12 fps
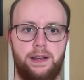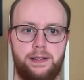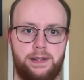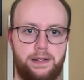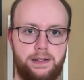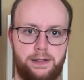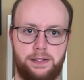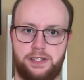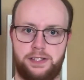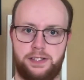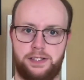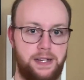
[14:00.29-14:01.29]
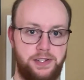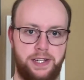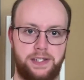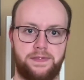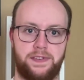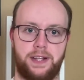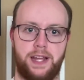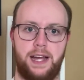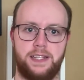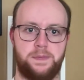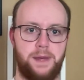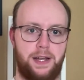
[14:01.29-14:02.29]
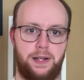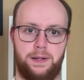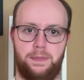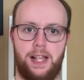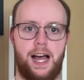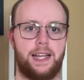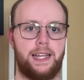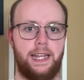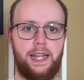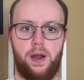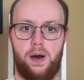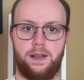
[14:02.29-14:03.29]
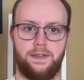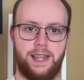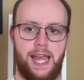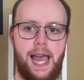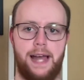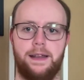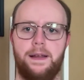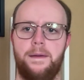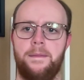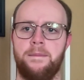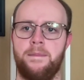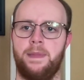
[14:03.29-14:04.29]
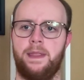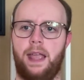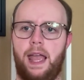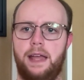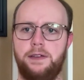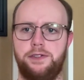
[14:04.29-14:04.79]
the spreadsheets for Godspell, blocking, all of that, and